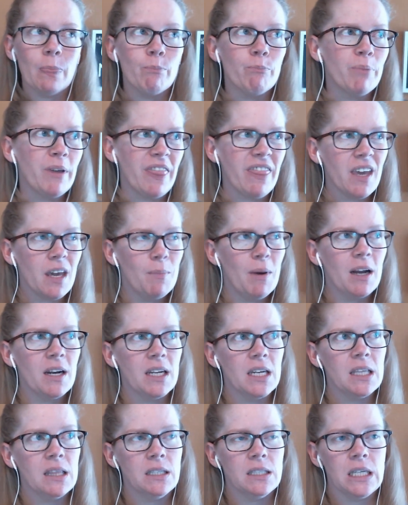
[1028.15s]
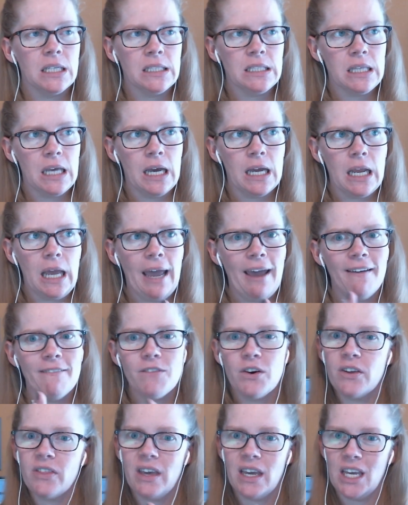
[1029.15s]
But think about it in the sense that
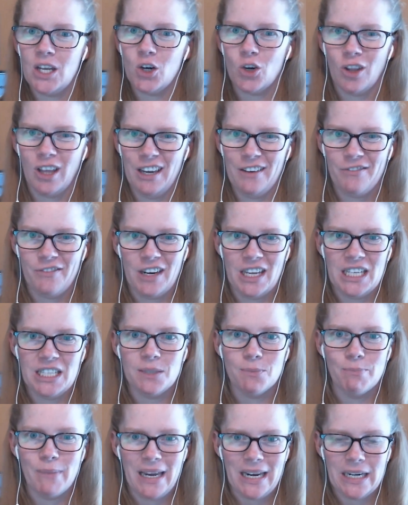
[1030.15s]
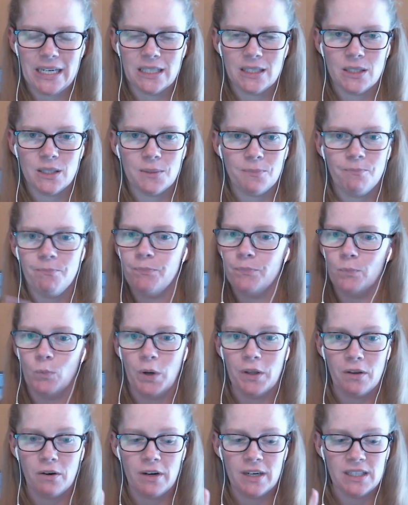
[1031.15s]
everything in your life needs maintenance,
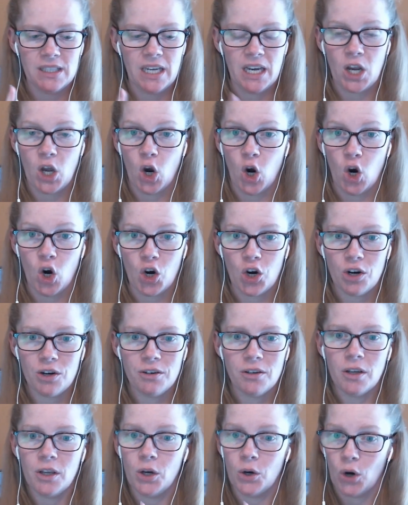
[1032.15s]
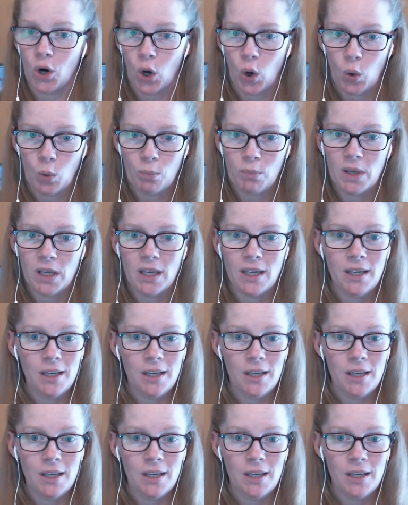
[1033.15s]
whether it's a car, your home,